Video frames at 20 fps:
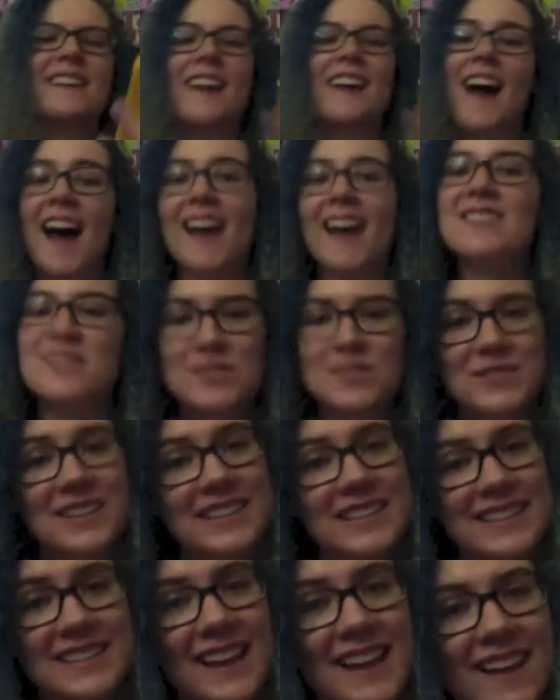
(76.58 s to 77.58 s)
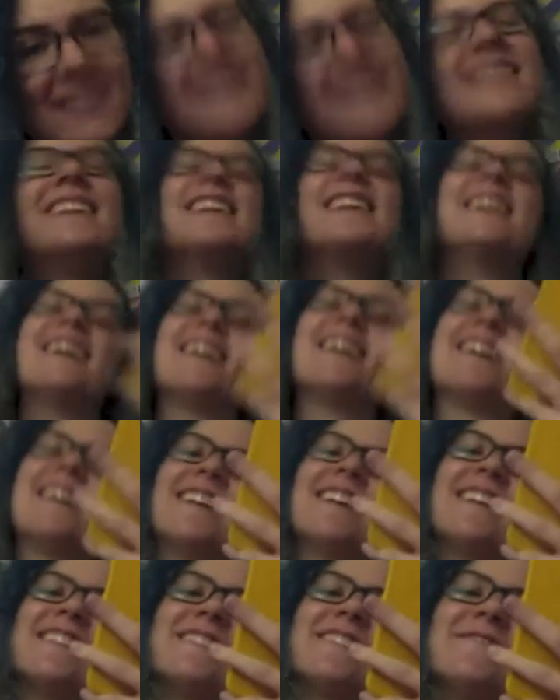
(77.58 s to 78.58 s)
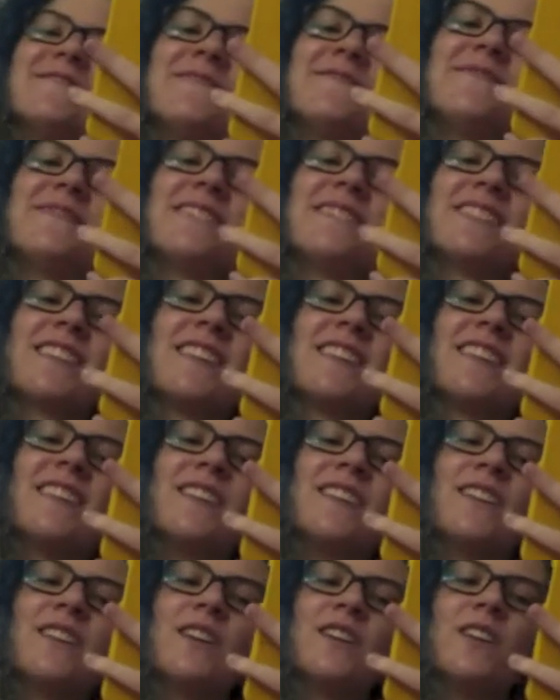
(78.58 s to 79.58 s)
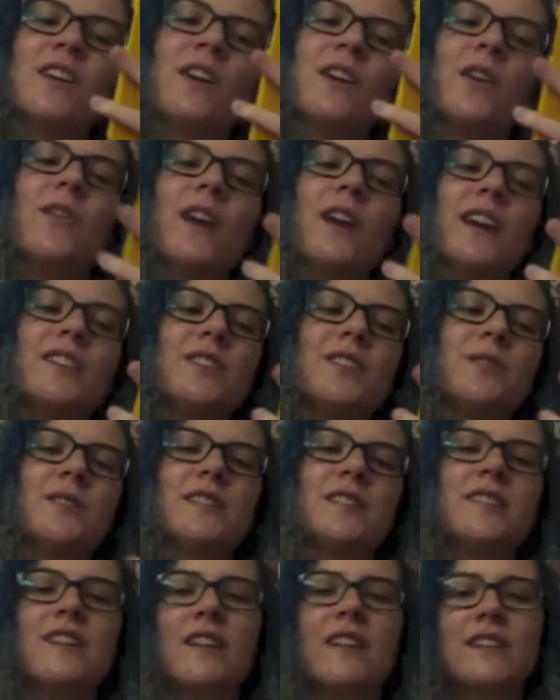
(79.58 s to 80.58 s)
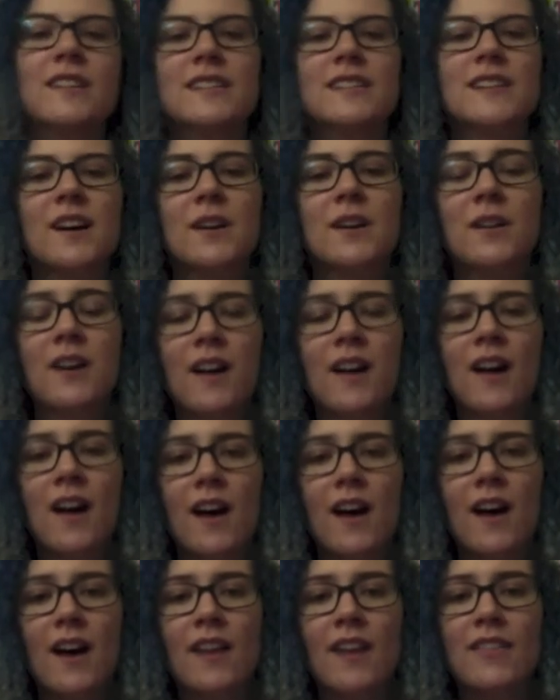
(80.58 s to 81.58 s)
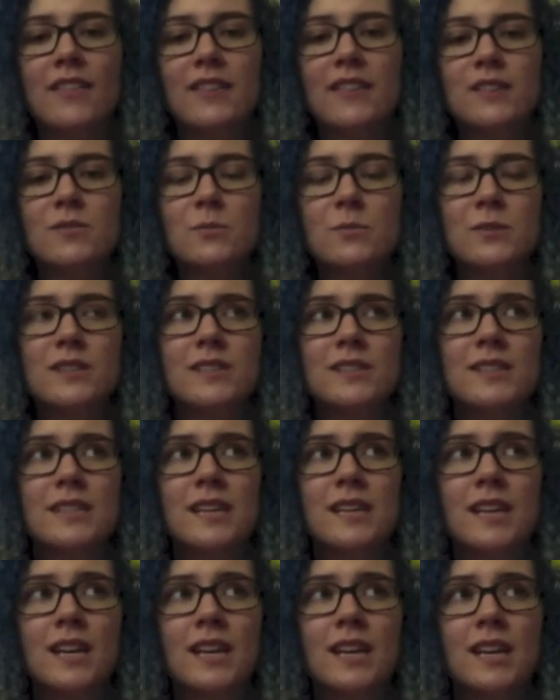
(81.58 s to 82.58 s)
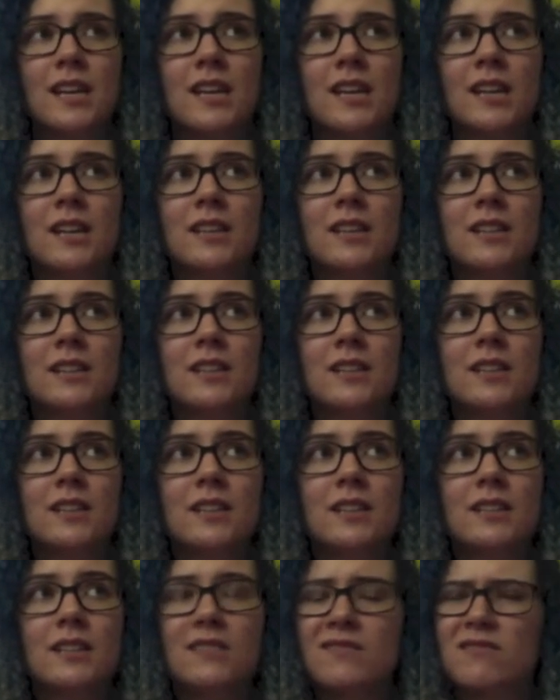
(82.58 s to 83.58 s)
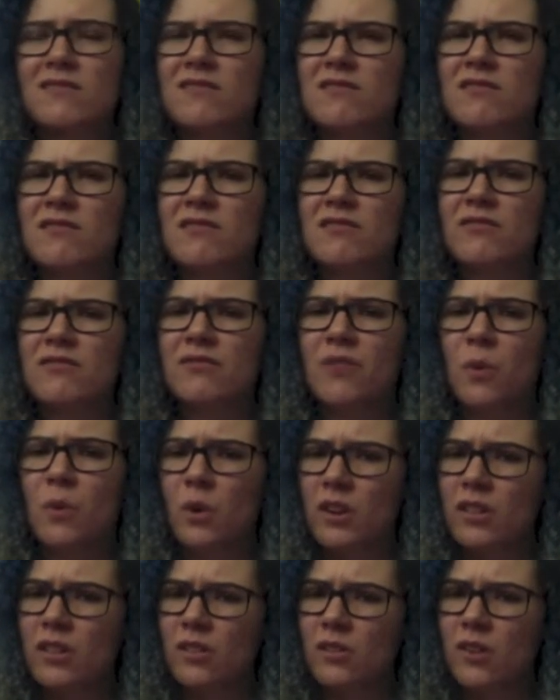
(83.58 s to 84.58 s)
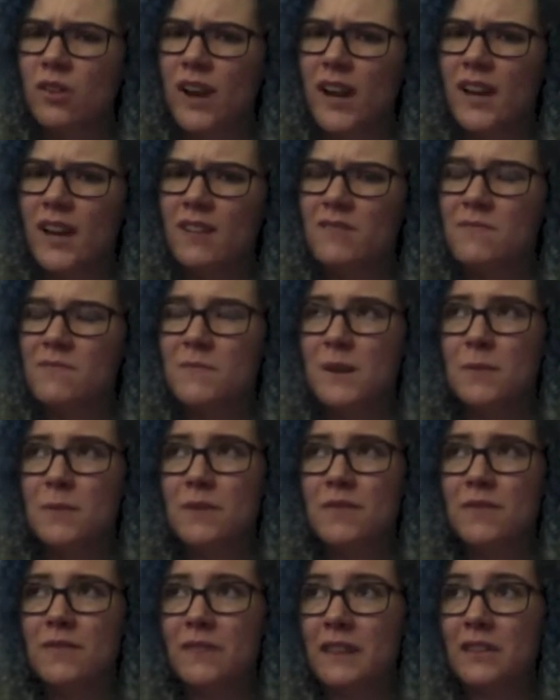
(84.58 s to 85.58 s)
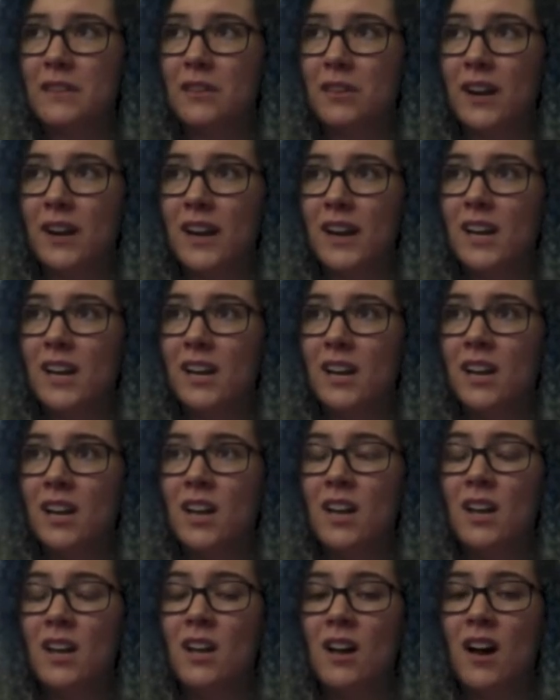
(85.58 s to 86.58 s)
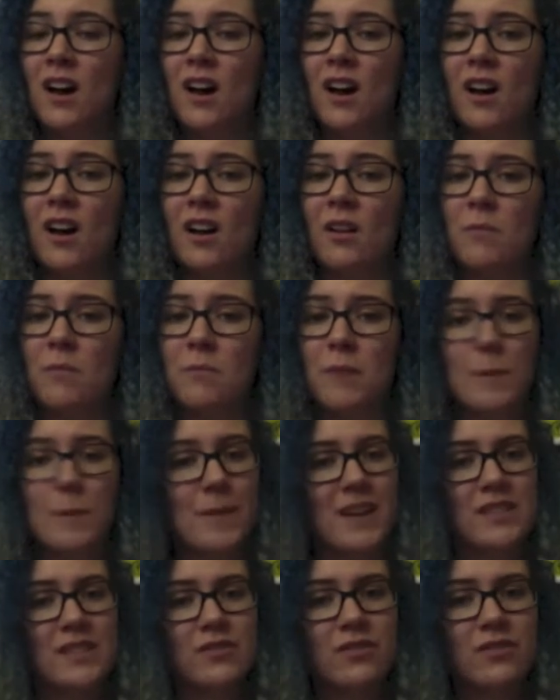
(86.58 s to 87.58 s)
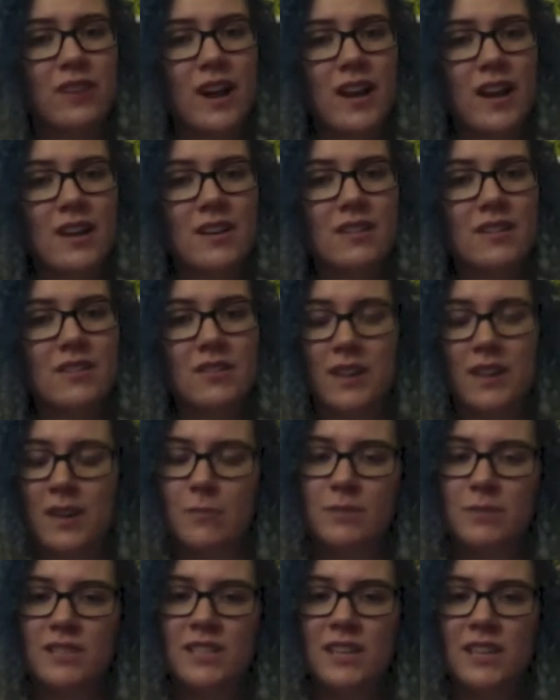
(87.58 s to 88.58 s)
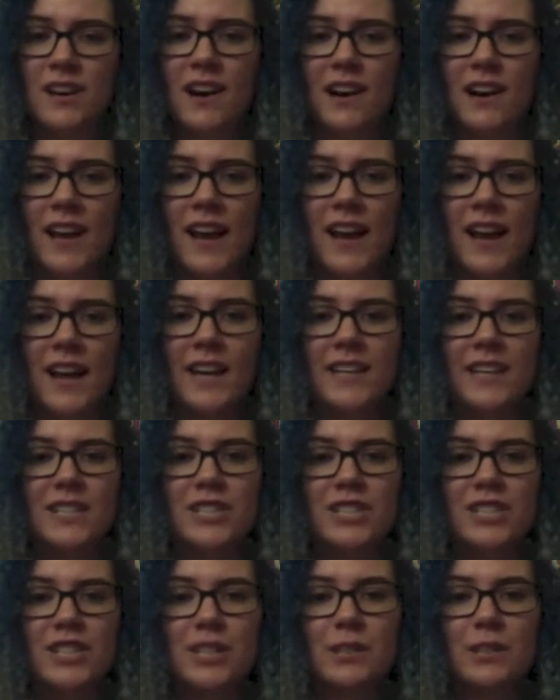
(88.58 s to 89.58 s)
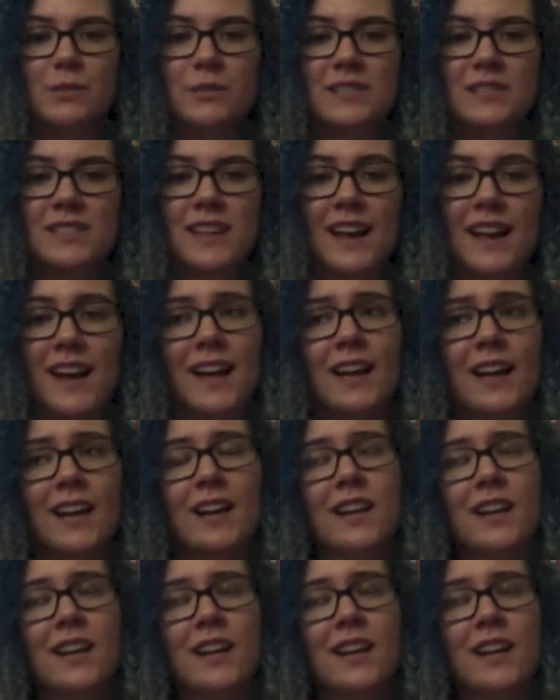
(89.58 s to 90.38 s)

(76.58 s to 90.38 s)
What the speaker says: as you can tell. Who got you into Naruto? This was in 4th grade, maybe 5th grade. My best friend, her name's Tiane, she was like,